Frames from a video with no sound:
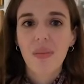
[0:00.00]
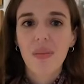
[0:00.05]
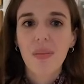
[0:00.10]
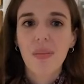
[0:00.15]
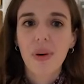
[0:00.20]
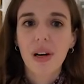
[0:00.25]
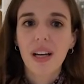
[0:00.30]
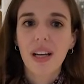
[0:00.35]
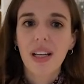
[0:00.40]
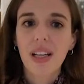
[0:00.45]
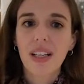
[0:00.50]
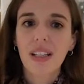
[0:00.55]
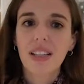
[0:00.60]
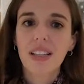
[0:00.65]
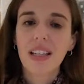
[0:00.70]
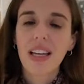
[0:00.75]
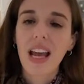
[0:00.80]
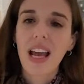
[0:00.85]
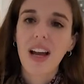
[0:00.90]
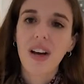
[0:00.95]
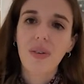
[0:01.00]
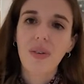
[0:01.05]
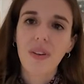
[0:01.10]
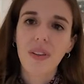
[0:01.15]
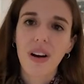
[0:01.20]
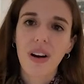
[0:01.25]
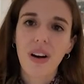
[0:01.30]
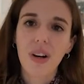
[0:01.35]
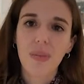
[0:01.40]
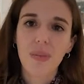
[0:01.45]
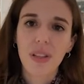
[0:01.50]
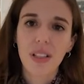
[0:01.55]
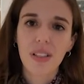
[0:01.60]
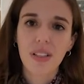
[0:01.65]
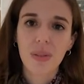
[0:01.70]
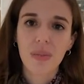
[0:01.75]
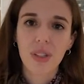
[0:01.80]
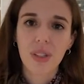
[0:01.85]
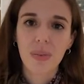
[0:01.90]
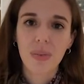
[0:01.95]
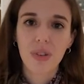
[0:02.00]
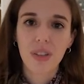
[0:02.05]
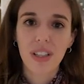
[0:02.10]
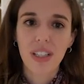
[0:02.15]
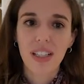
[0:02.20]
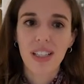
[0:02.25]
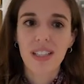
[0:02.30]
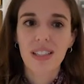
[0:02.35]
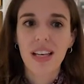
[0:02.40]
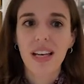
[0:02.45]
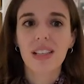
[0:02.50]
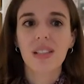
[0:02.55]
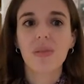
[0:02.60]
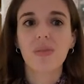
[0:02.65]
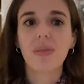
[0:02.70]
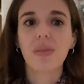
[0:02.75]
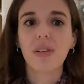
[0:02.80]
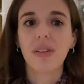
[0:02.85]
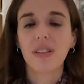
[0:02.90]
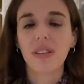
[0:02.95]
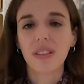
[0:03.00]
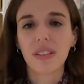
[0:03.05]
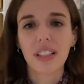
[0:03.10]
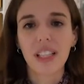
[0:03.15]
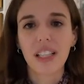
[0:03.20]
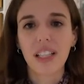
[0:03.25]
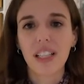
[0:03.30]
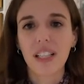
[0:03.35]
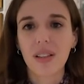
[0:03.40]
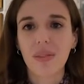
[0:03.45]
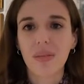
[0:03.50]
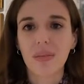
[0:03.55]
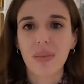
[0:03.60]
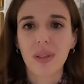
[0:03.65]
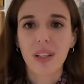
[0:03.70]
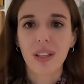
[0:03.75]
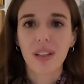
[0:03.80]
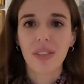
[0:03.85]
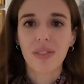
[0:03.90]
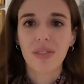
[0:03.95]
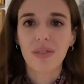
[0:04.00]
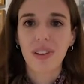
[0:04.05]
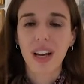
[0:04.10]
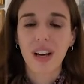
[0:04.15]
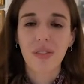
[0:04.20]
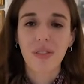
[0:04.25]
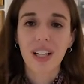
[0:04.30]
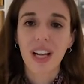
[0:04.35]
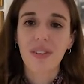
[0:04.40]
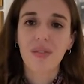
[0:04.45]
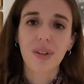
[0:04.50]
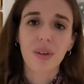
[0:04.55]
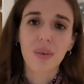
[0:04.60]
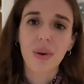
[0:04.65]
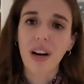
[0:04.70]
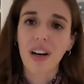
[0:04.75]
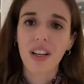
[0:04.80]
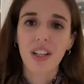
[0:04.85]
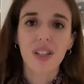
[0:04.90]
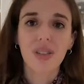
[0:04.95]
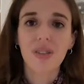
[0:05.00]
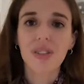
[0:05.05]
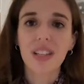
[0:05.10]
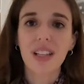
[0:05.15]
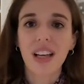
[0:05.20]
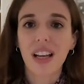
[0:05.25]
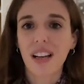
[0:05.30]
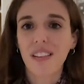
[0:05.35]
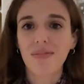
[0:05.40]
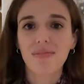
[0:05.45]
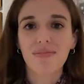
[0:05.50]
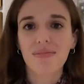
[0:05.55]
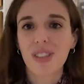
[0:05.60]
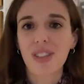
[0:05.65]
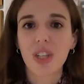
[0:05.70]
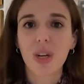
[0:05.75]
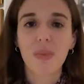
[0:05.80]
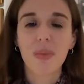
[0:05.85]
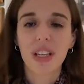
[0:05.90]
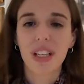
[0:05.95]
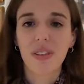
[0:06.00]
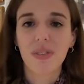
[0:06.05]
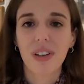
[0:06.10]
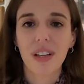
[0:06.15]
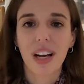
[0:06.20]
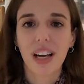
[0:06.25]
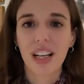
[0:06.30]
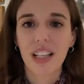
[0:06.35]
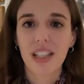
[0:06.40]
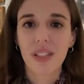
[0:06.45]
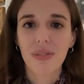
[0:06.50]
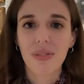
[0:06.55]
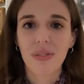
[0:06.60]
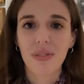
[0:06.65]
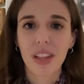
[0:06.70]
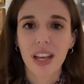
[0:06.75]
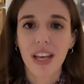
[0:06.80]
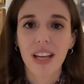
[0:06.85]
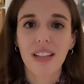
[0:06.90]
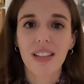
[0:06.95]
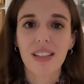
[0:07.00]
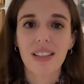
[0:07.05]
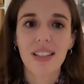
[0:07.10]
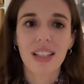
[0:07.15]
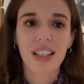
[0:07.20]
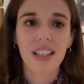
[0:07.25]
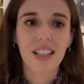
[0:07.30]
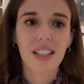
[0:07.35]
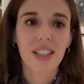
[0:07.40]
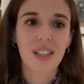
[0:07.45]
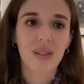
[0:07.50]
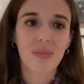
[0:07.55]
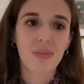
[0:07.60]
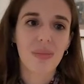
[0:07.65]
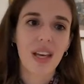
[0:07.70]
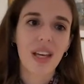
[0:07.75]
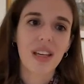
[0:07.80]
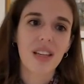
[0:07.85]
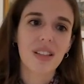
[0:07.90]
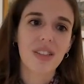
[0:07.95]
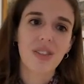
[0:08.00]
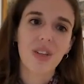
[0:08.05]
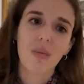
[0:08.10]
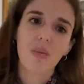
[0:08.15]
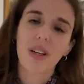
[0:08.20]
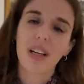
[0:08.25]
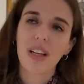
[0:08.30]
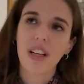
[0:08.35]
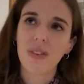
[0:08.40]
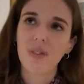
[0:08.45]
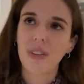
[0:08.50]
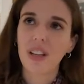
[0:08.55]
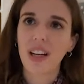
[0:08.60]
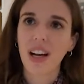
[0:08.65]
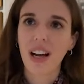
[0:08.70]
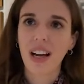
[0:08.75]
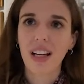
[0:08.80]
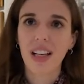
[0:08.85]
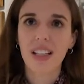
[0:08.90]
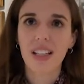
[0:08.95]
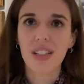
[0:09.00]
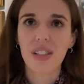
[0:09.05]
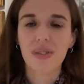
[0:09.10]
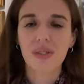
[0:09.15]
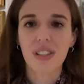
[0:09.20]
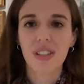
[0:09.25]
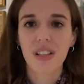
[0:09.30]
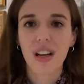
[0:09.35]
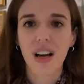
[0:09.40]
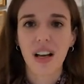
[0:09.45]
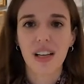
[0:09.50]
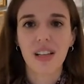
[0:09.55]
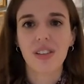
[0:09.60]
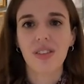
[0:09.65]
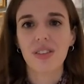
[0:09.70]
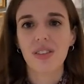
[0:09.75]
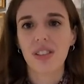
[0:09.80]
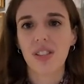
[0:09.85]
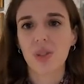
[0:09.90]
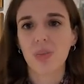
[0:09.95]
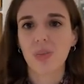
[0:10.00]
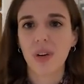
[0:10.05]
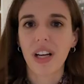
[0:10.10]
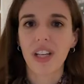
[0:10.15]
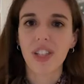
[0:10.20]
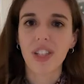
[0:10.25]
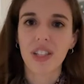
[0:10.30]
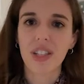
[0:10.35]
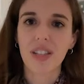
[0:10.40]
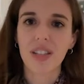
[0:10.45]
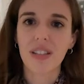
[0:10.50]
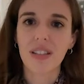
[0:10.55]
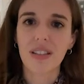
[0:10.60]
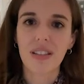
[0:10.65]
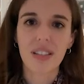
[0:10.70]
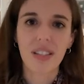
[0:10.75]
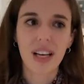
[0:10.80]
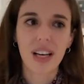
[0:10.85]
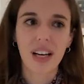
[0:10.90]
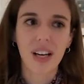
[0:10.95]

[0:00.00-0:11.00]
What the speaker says: But now, with art being so much more accessible, it can be found everywhere using so many different kinds of things. And this is making so many different kinds of styles, expressions,